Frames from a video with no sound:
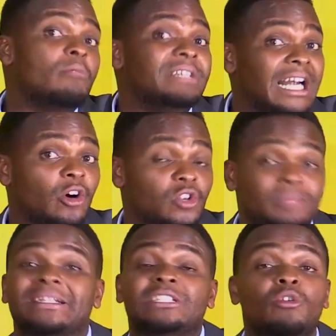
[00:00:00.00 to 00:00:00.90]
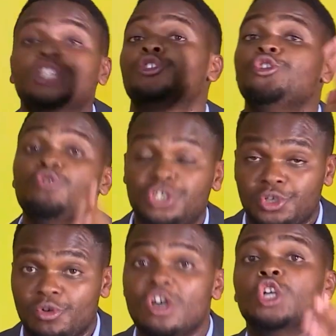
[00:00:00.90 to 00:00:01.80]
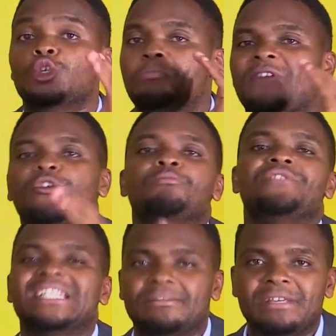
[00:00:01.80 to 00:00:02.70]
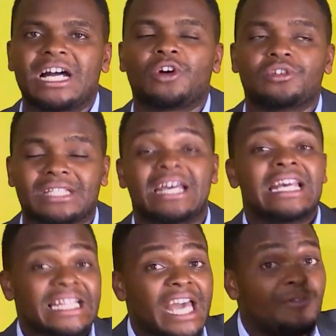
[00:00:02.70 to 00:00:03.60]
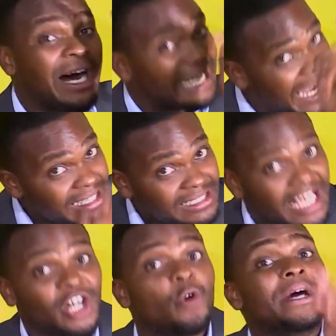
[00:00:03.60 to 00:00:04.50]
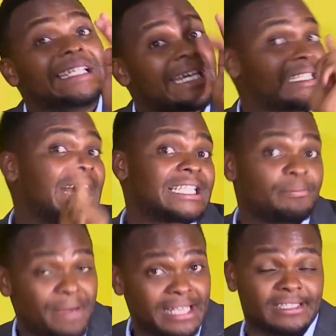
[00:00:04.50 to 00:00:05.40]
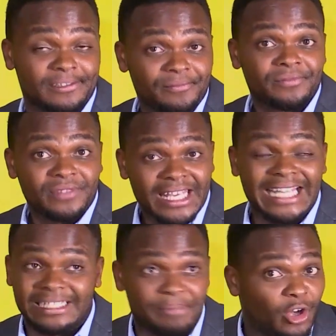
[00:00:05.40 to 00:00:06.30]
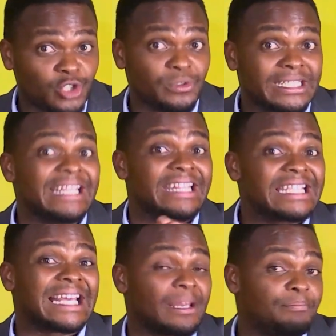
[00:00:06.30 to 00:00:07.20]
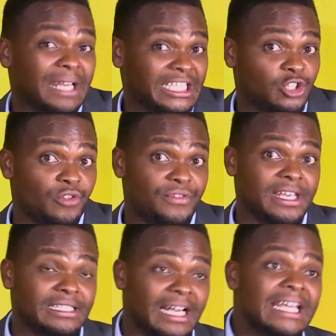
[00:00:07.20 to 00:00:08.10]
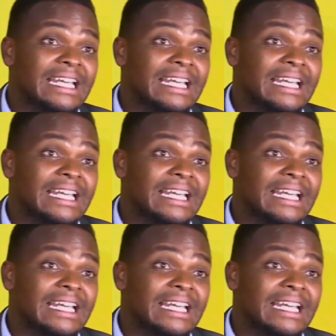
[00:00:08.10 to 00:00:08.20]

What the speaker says: your miracles, but He wants to use you to perform these miracles. Therefore, arise, go and get that space. Yeah, because we say these are practical things.